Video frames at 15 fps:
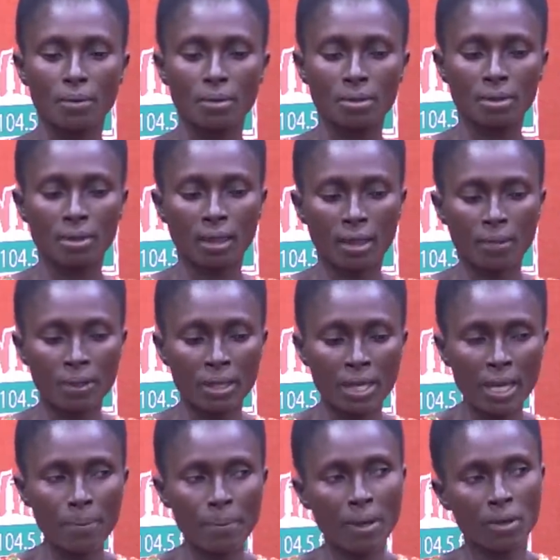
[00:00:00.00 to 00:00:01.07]
There be
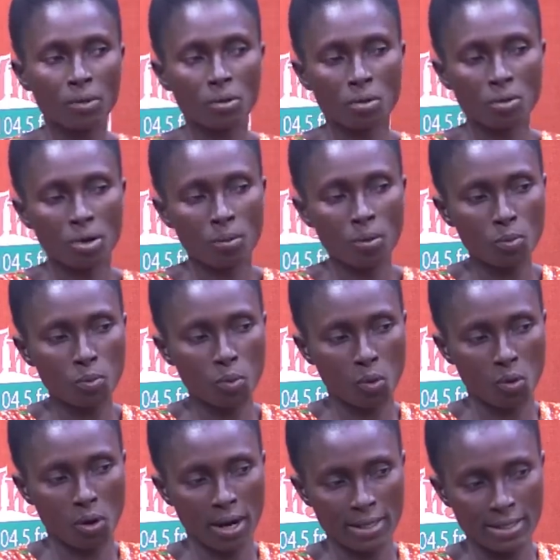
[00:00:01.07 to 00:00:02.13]
headband or a
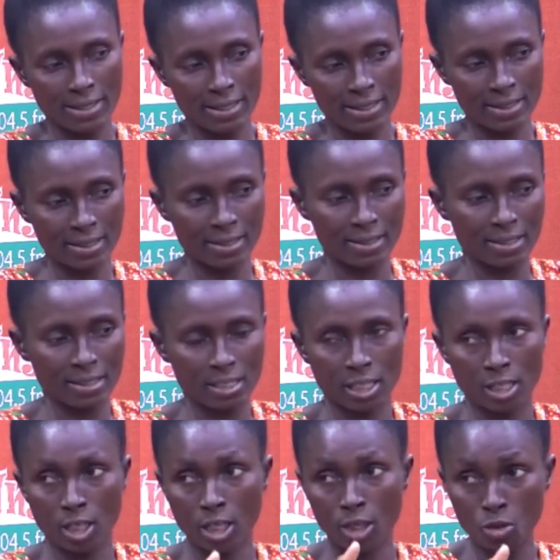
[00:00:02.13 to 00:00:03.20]
bobo at the
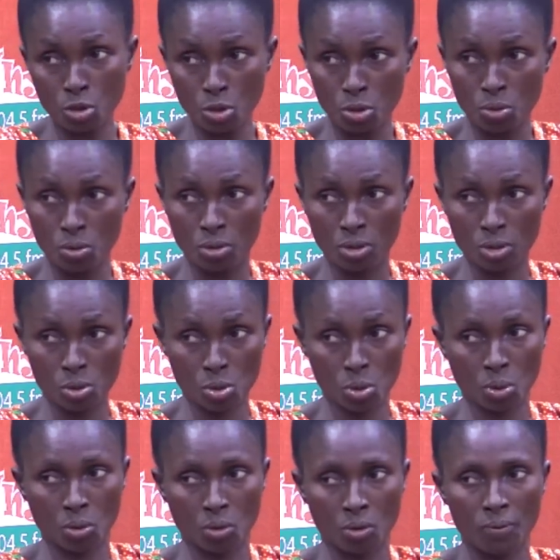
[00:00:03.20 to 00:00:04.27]
18th, a drew,
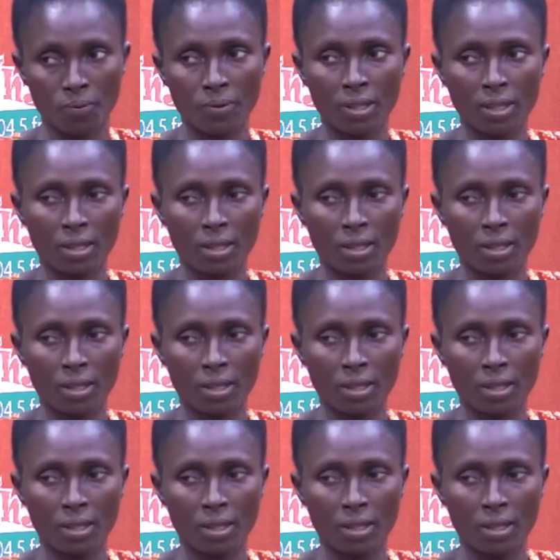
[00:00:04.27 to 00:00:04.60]
so I